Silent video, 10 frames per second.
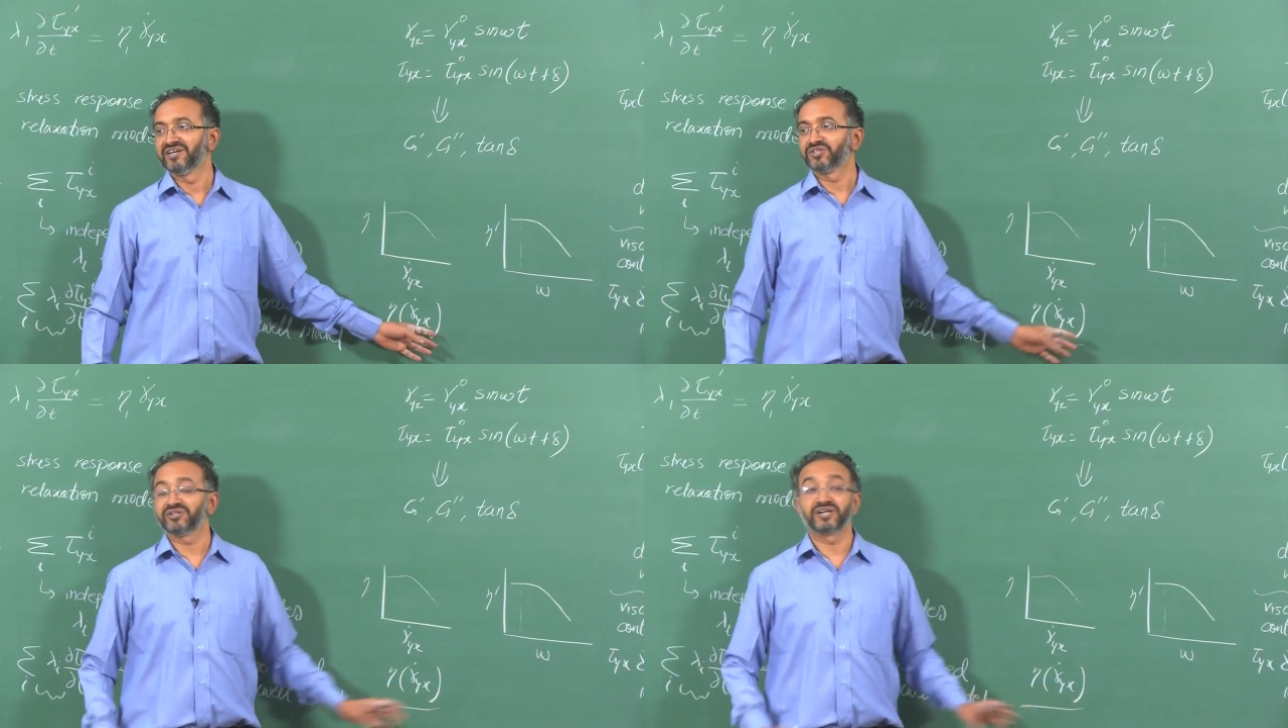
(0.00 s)

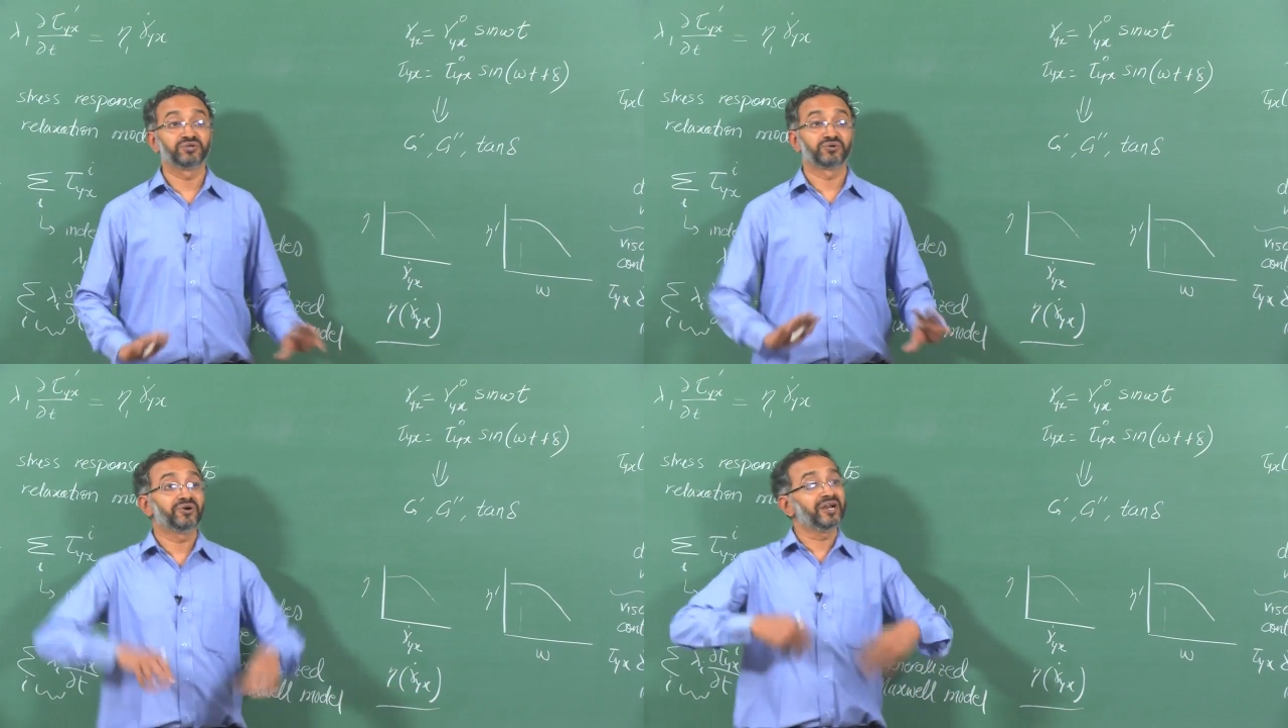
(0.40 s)
So that
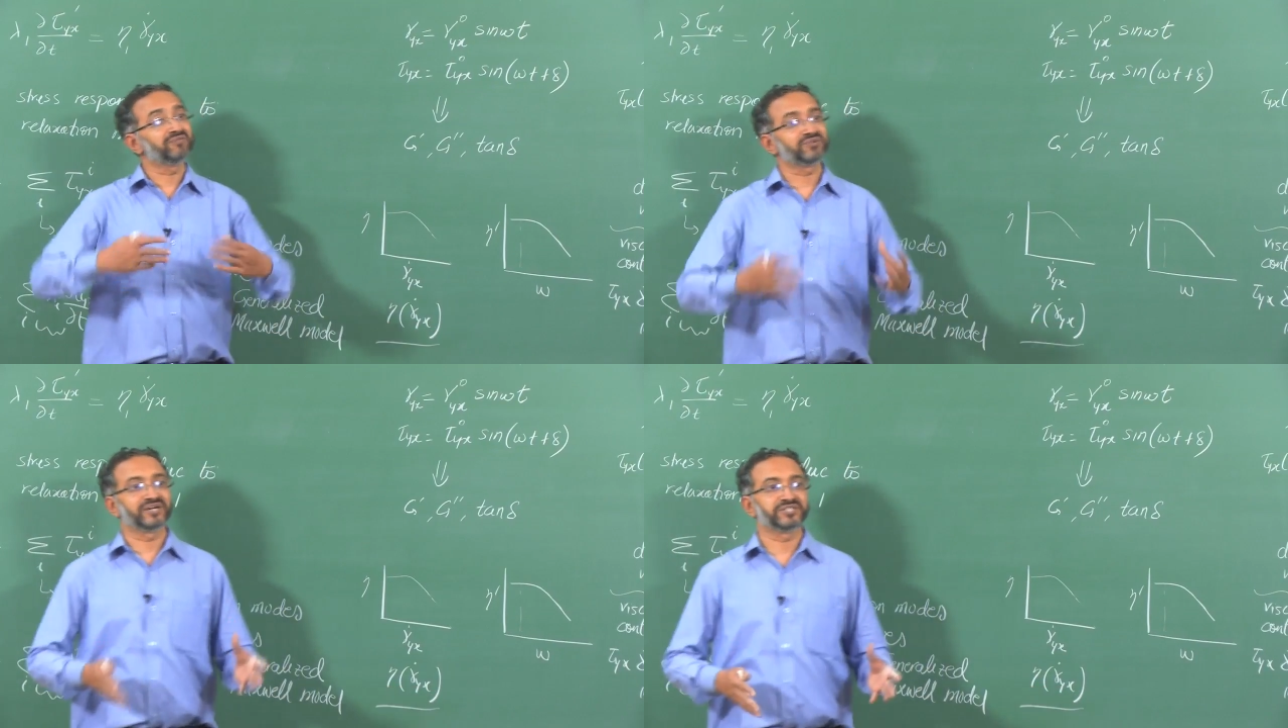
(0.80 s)
you do not
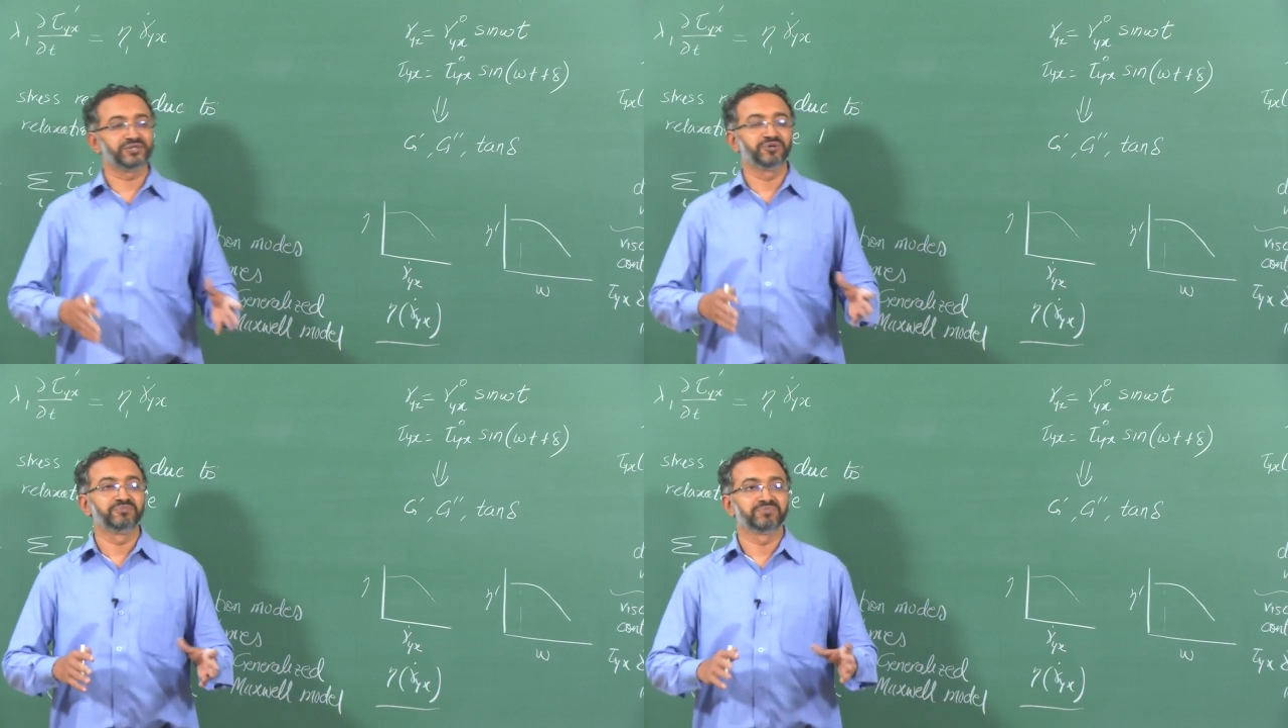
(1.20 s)
have to
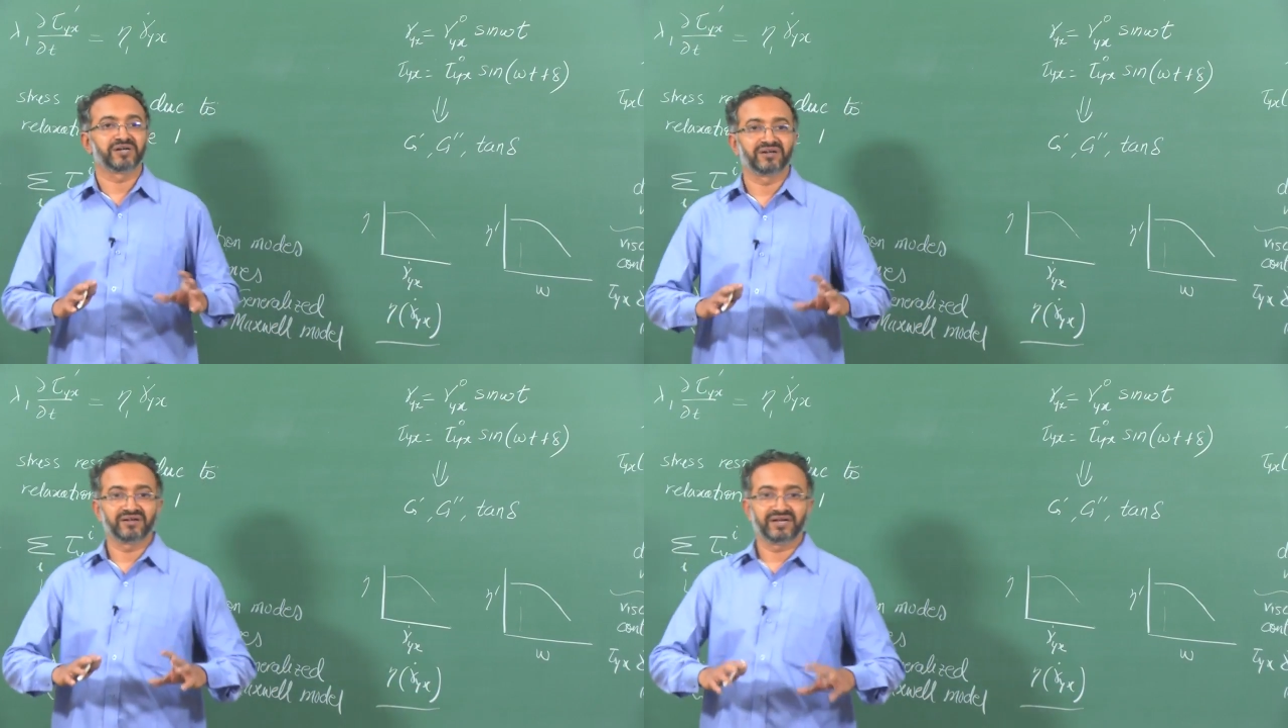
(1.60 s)
assume
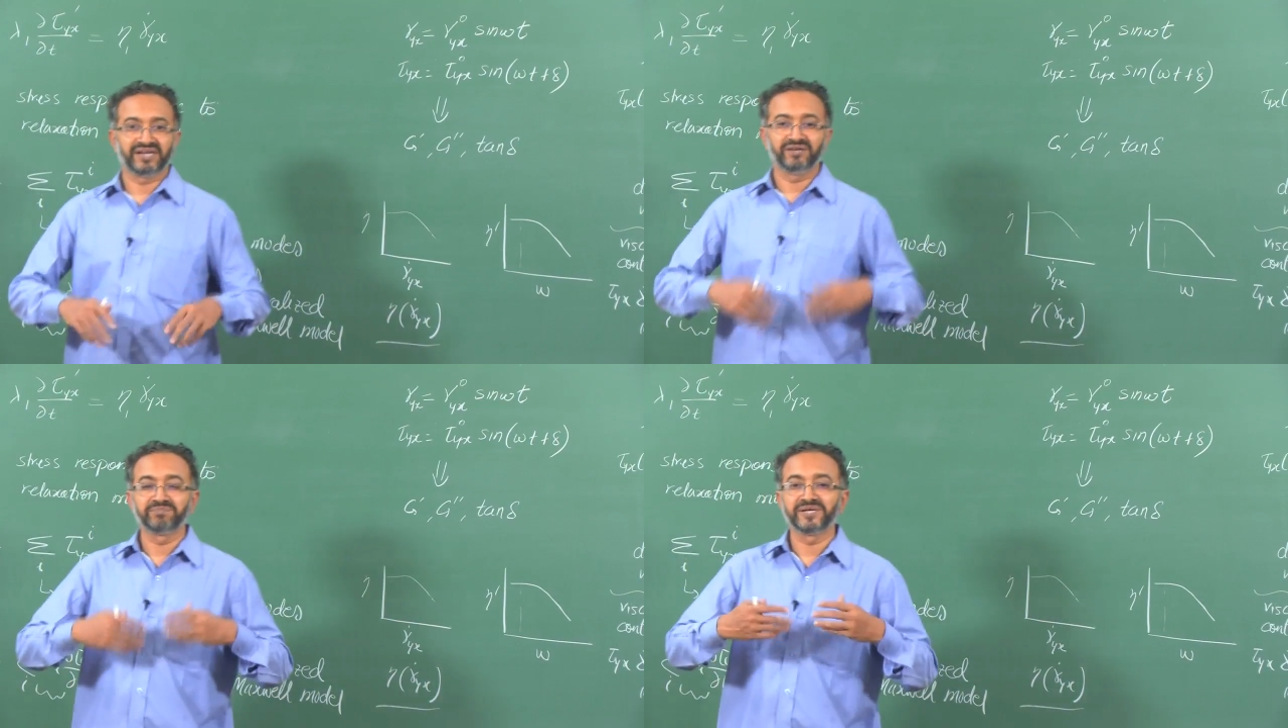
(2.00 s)

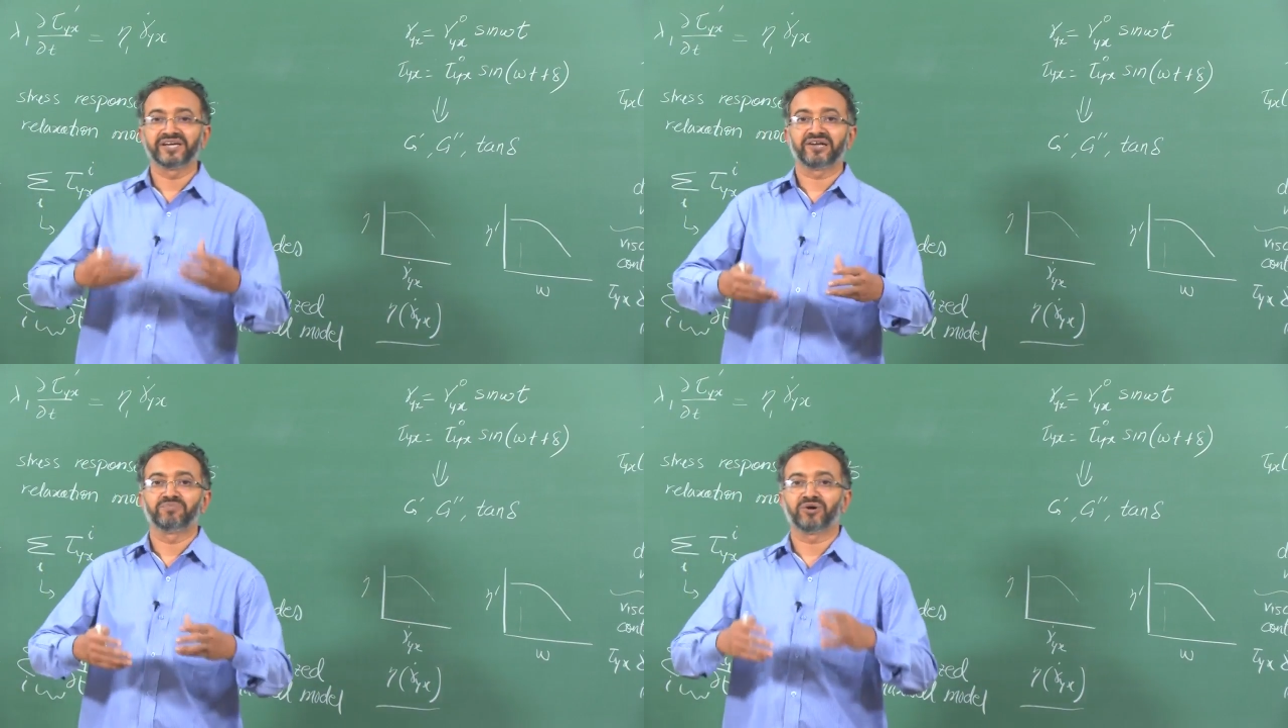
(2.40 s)
an
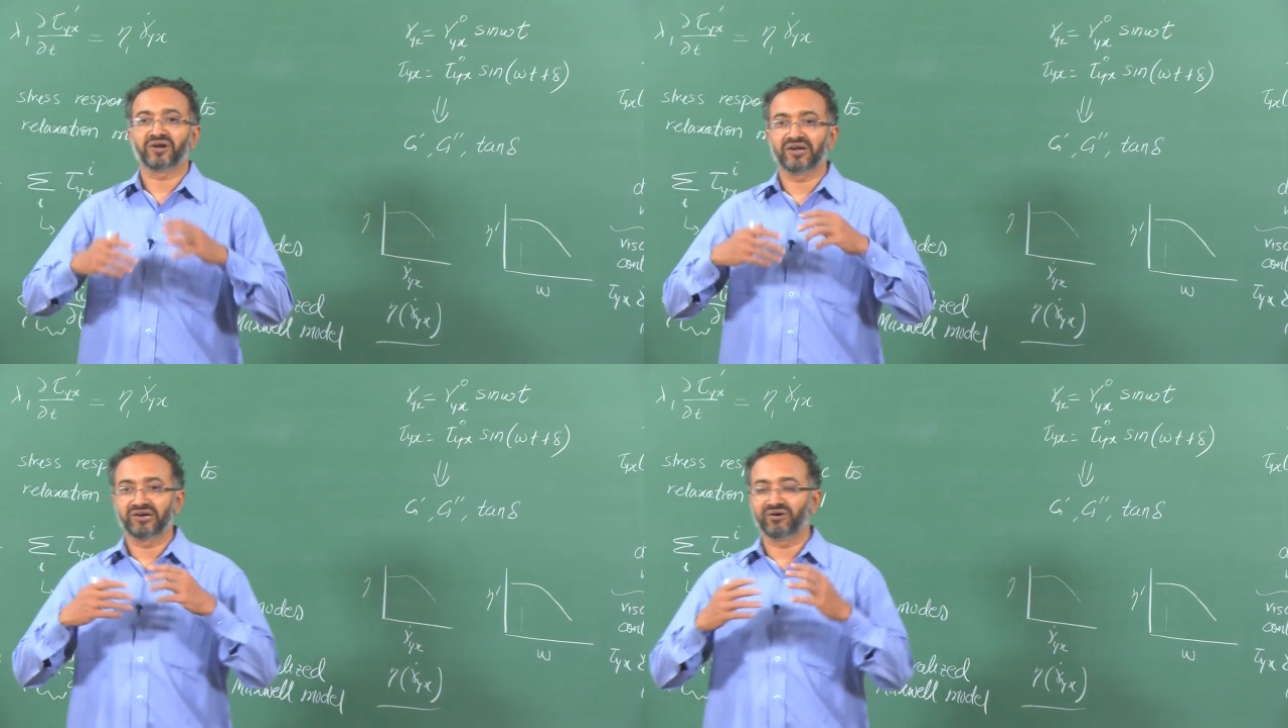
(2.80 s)
empirical
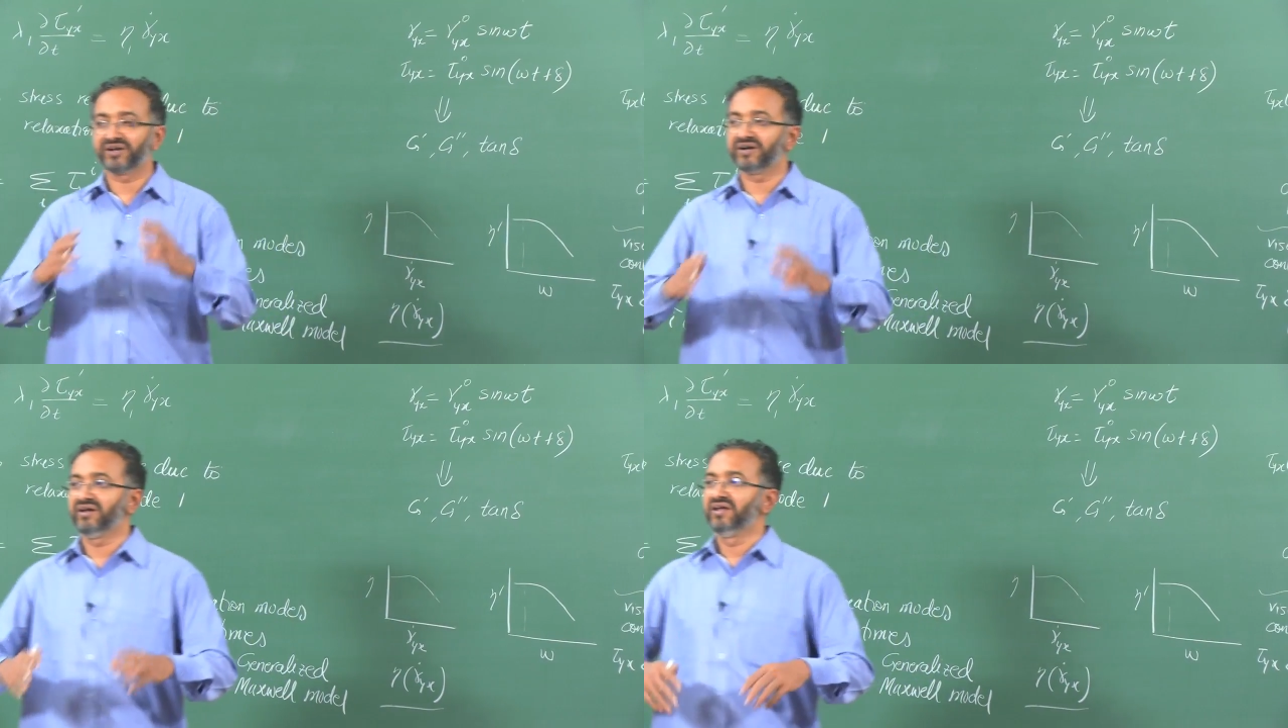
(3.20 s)
model or
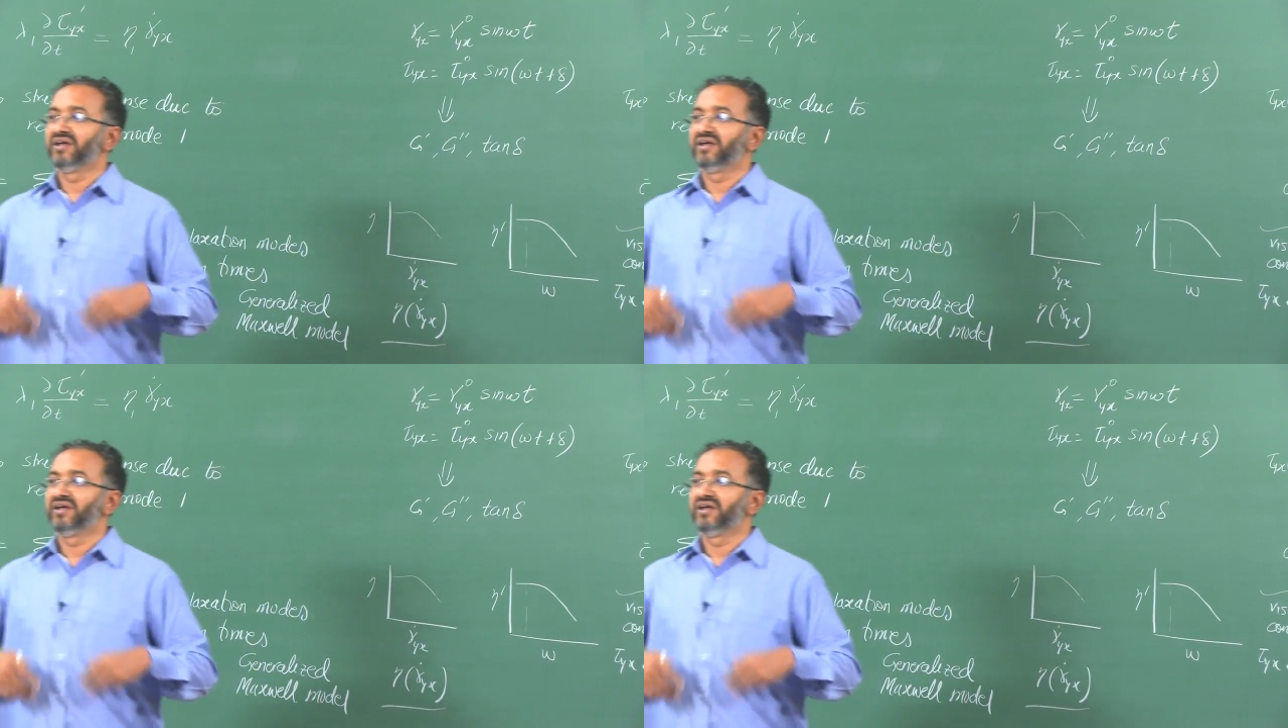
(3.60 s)
a